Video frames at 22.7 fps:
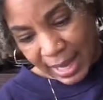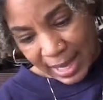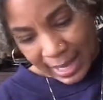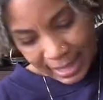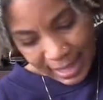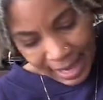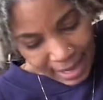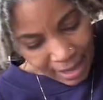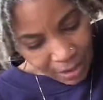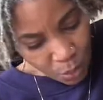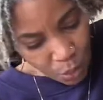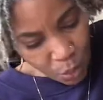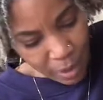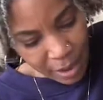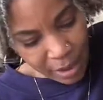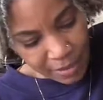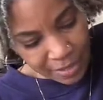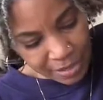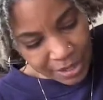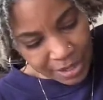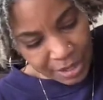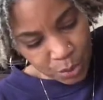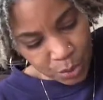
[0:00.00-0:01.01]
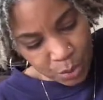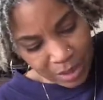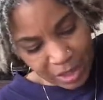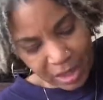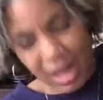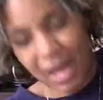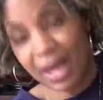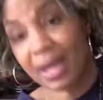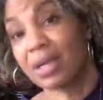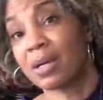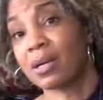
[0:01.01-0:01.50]
And I can wear these with
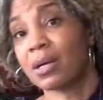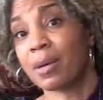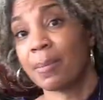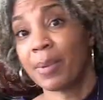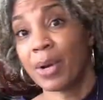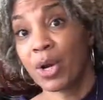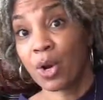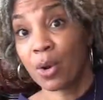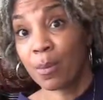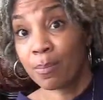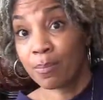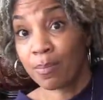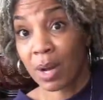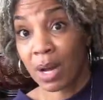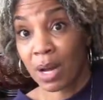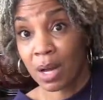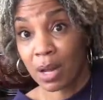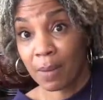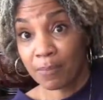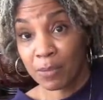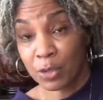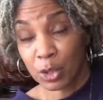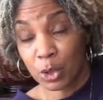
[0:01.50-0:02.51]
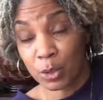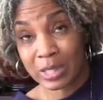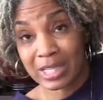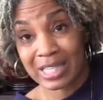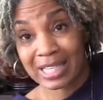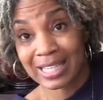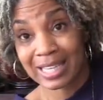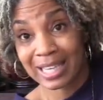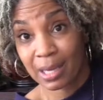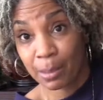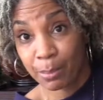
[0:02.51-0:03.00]
like a pair of, you know,
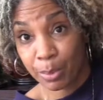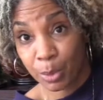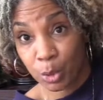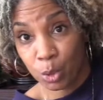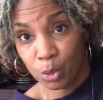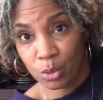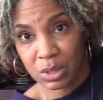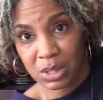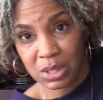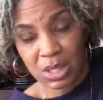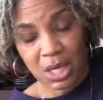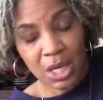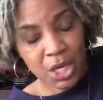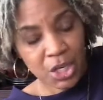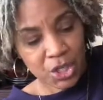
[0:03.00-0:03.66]
slick boots.